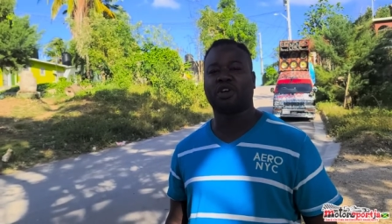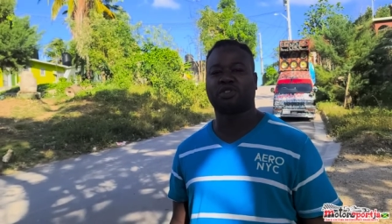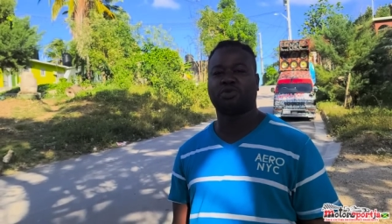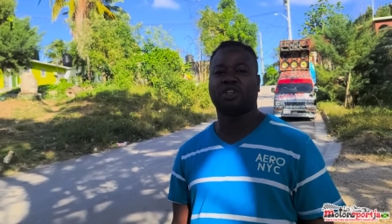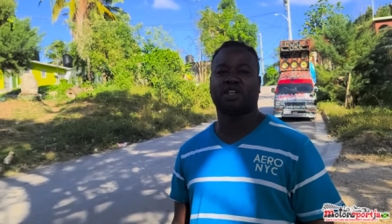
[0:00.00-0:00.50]

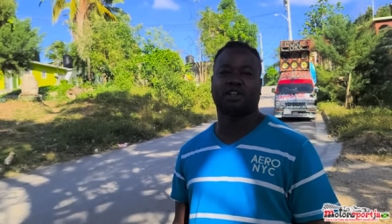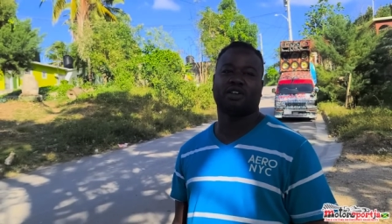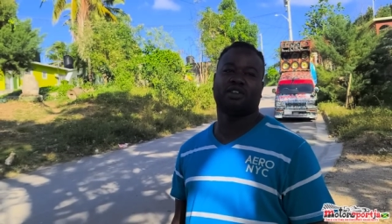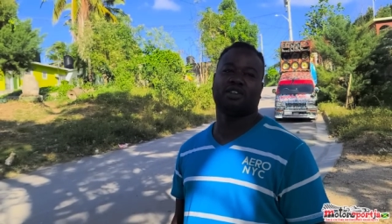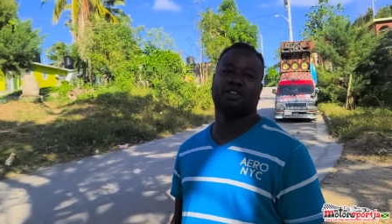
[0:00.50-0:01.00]
Fixed vehicle.
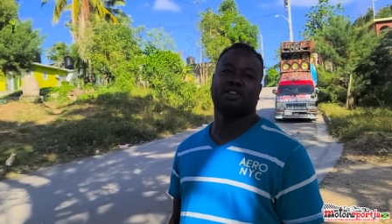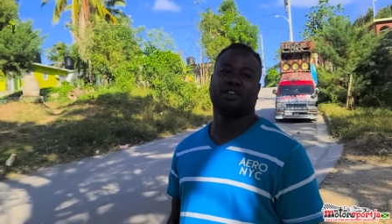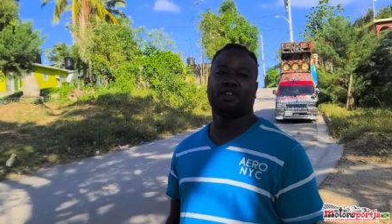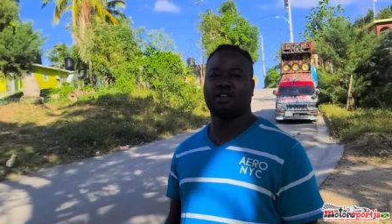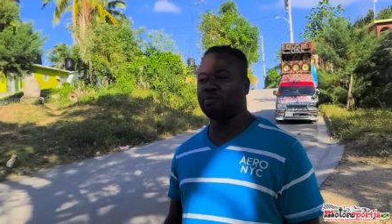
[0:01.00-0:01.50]

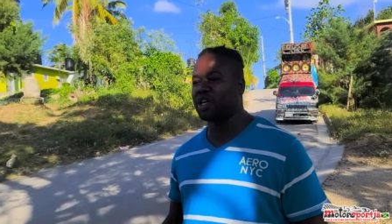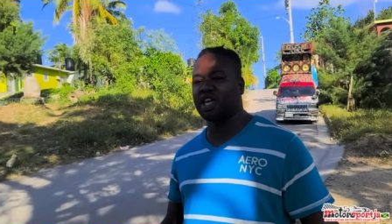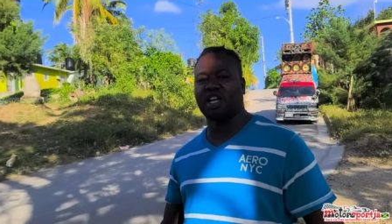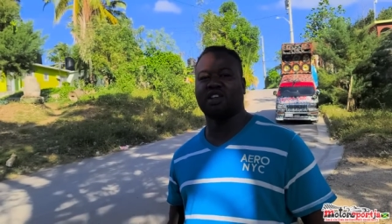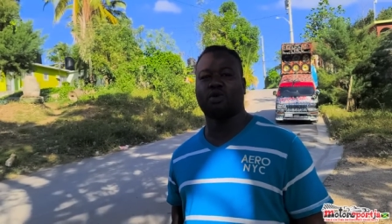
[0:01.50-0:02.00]
Yeah.
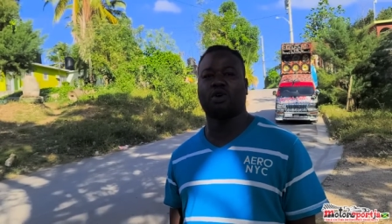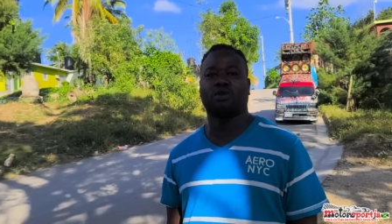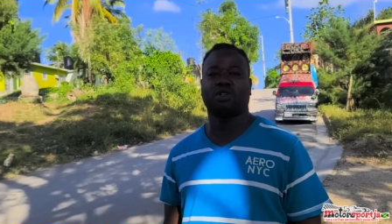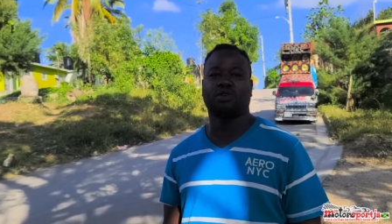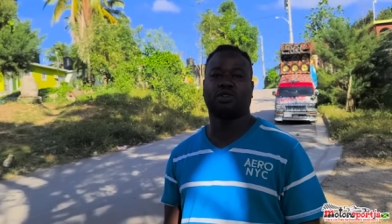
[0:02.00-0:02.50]
Mechanic work
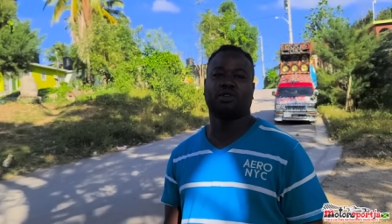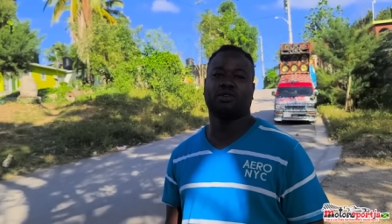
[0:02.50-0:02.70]
we do.